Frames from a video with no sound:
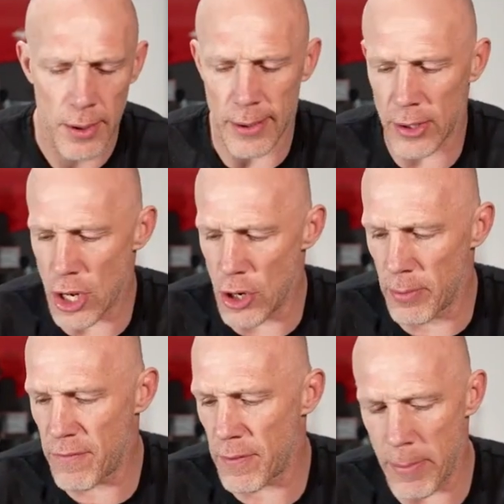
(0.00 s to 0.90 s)
They know
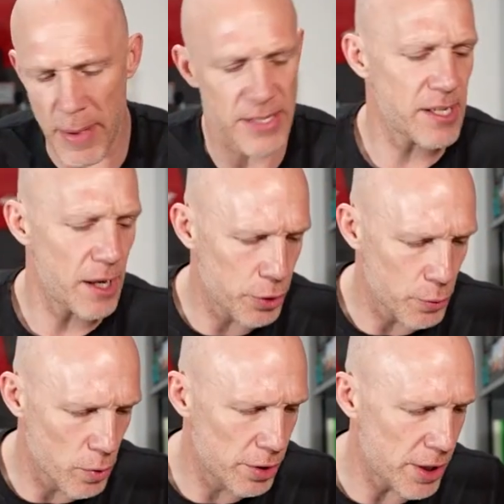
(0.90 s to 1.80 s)
me from the men's health
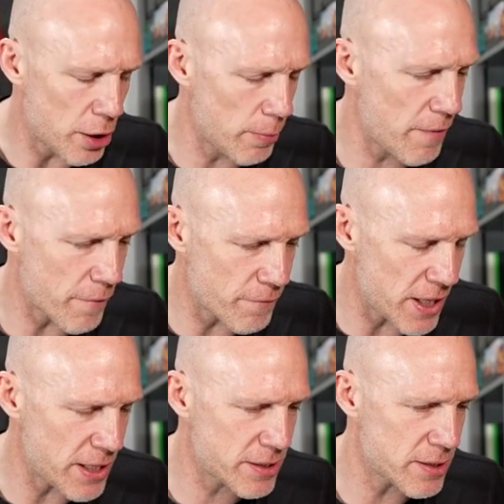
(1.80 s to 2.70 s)
world. They know me from
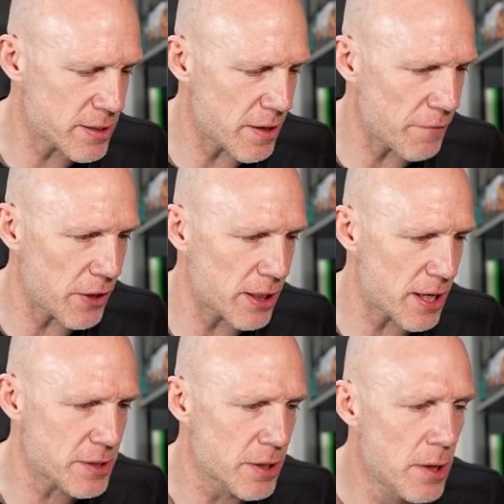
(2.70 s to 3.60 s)
fitness and stuff like
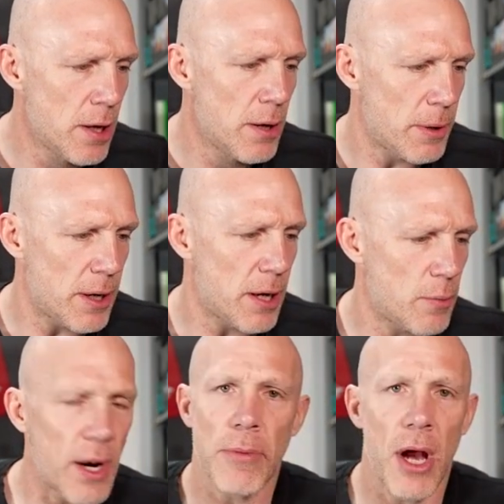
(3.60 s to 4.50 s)
this. But
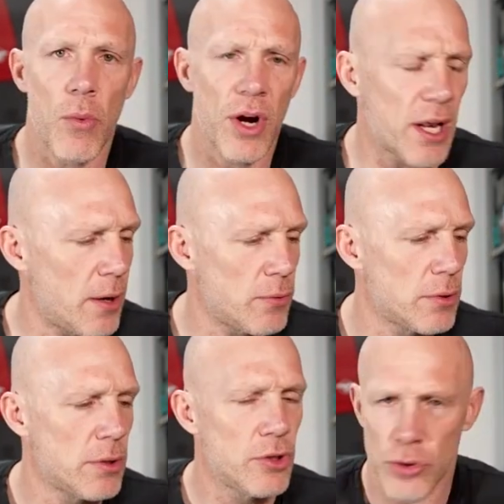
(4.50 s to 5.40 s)
when I'm not working out,
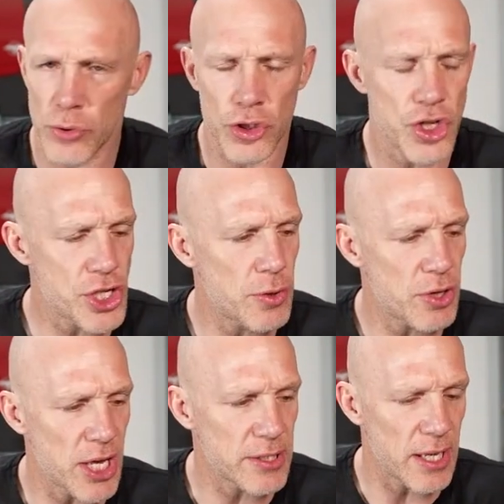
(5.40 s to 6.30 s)
doing jiu-jitsu,
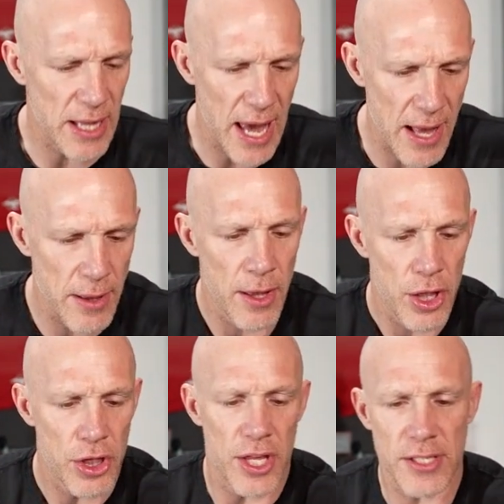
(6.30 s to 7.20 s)
things like that,
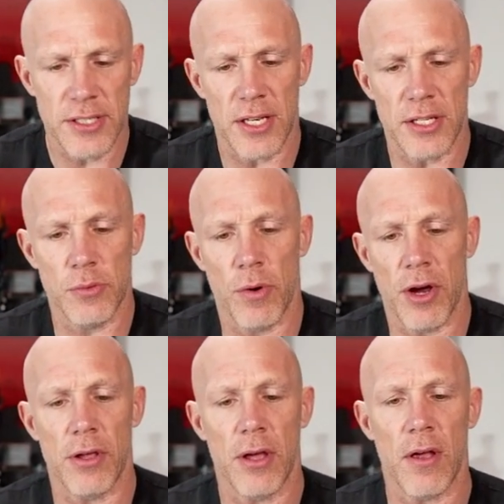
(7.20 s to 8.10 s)
this is where
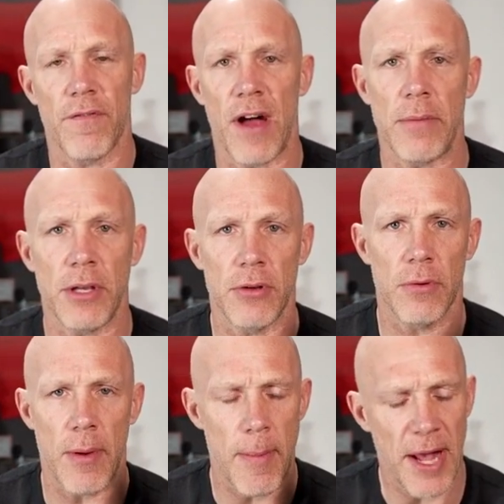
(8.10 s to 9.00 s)
you can find me
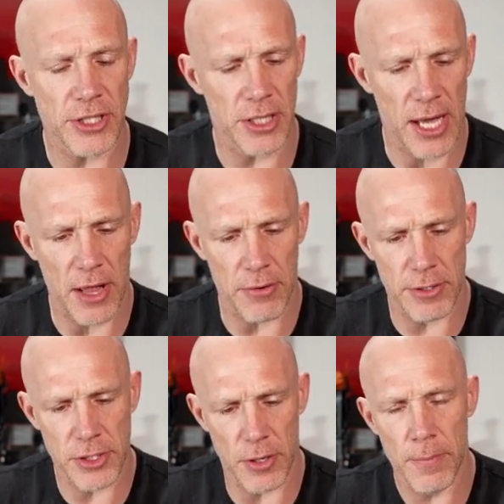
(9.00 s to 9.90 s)
doing my Magic the
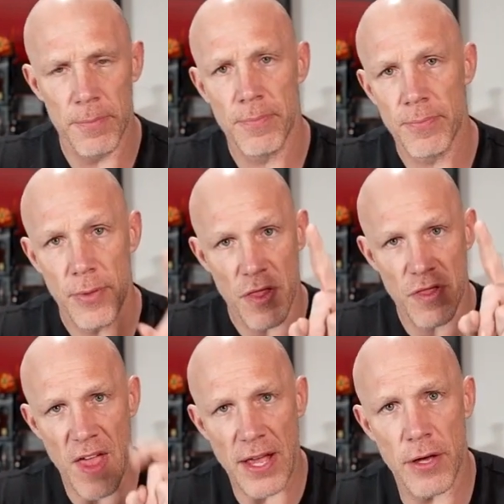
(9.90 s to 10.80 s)
Gathering. So
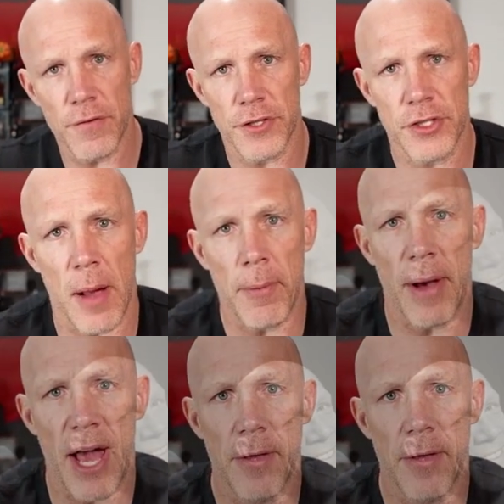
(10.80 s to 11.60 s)
thank you for stopping by.